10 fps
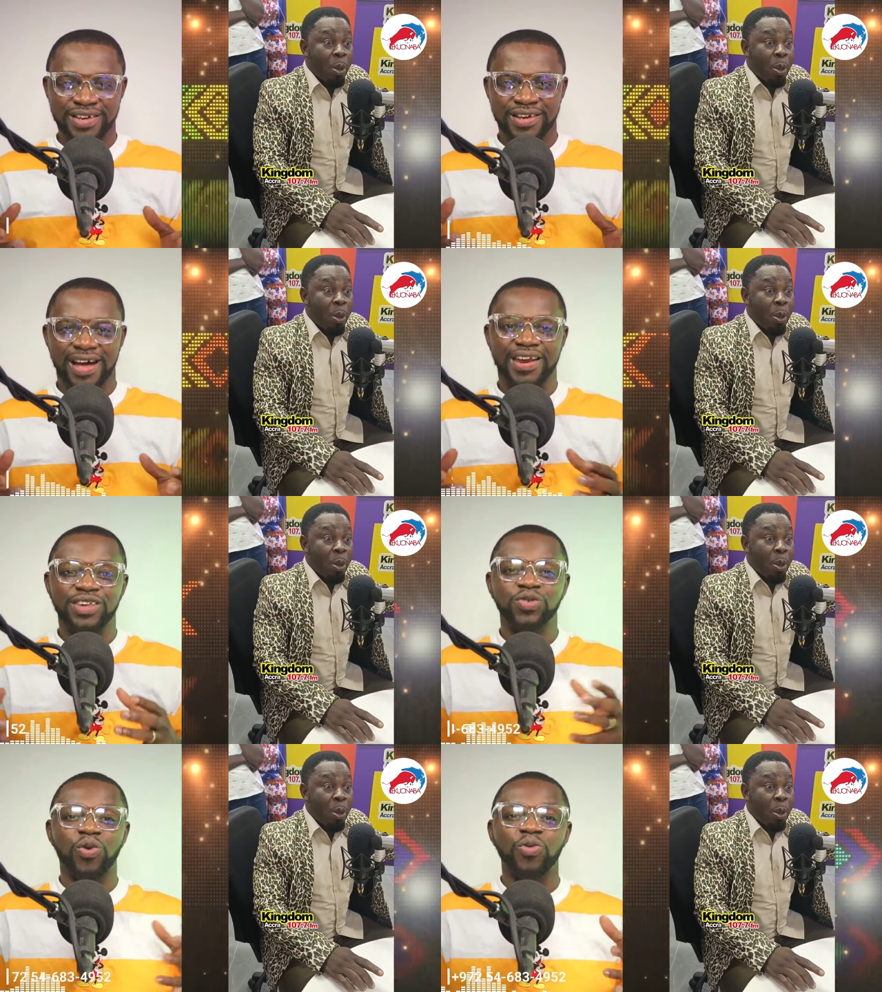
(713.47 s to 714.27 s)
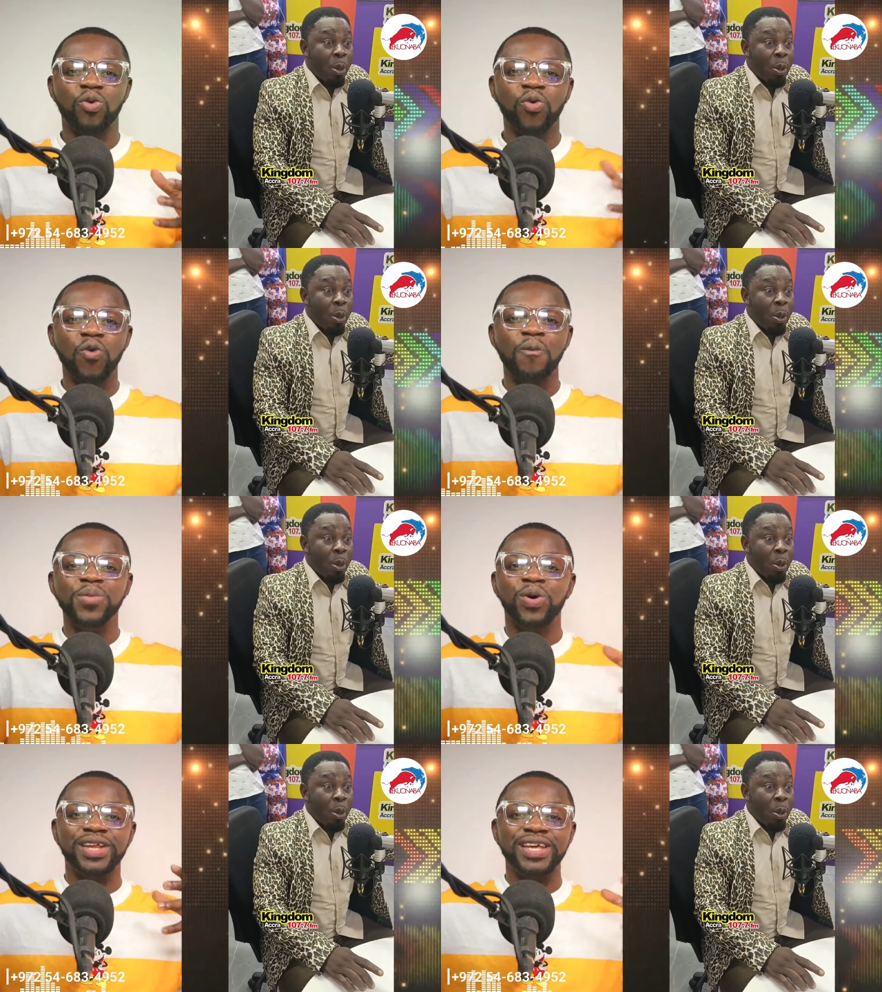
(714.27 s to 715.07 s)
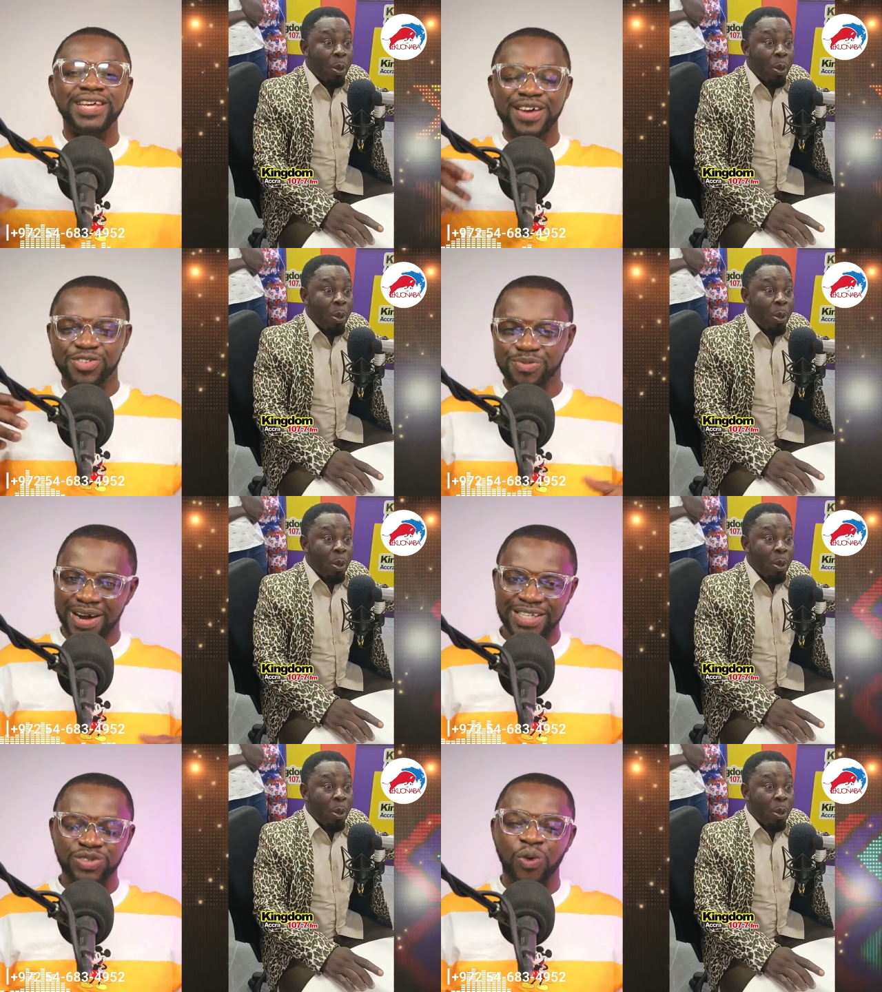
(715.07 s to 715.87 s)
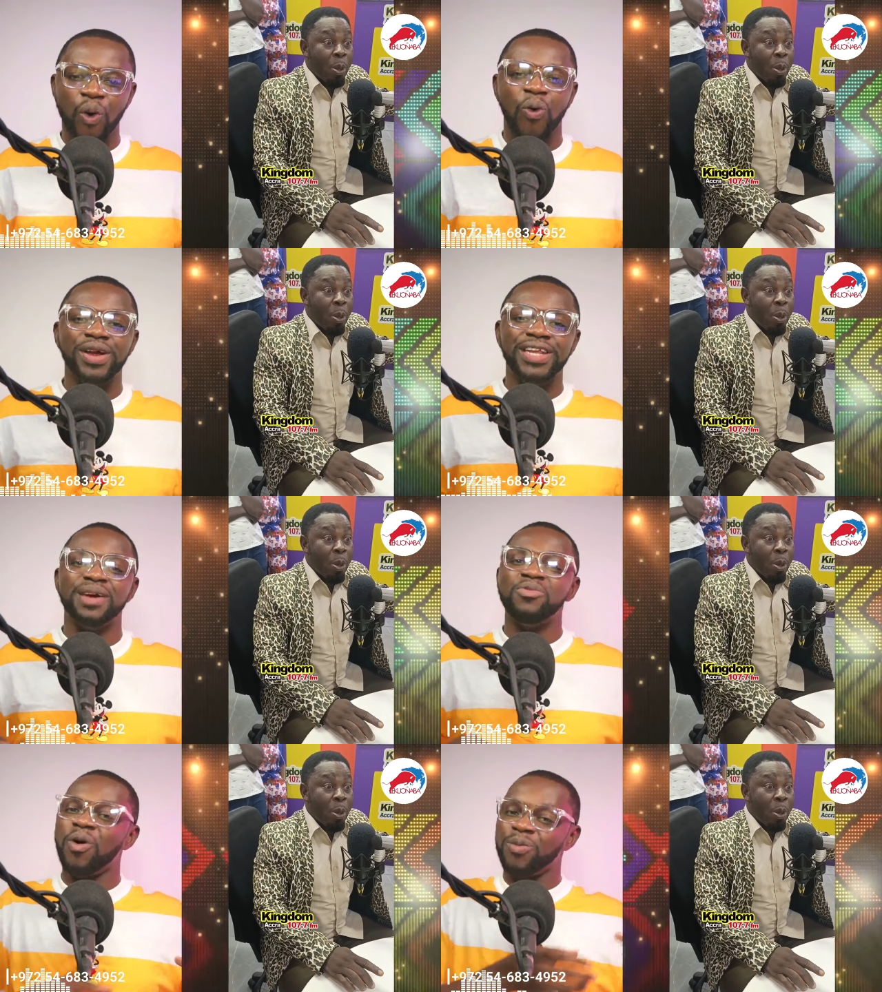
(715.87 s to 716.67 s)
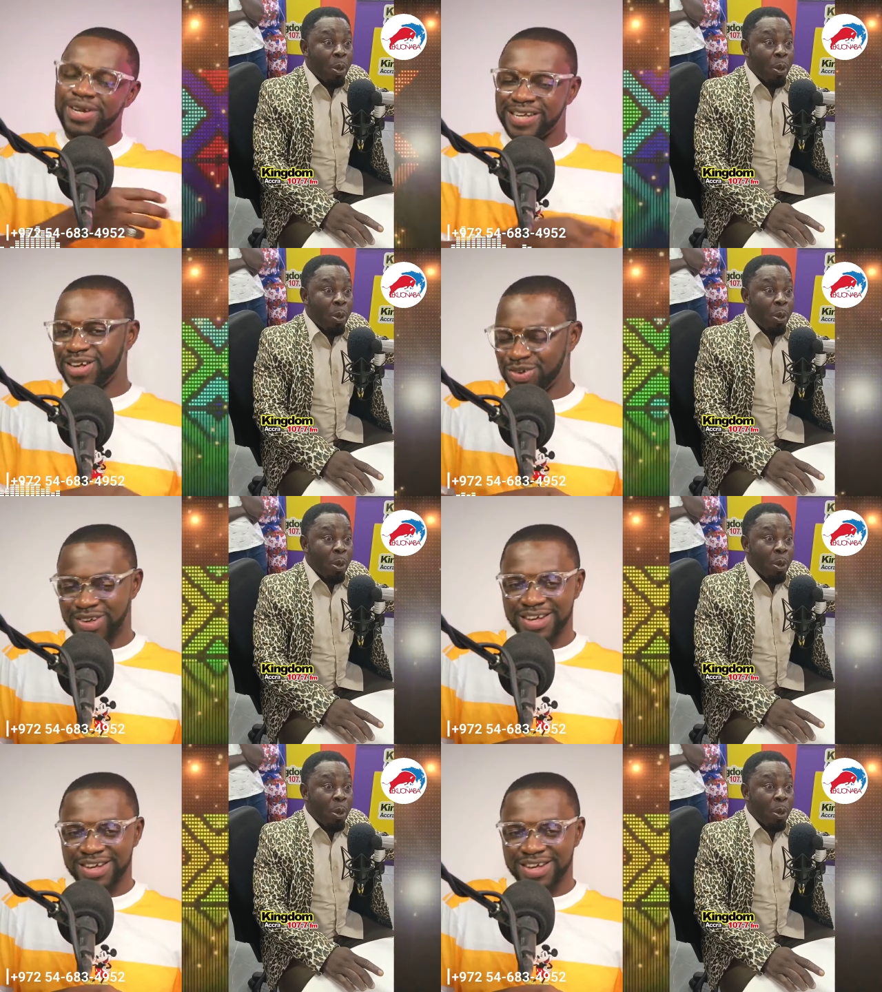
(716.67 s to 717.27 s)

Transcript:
Speaker 1: And I saw whom be or the year, Juma, until walk one them or more dear.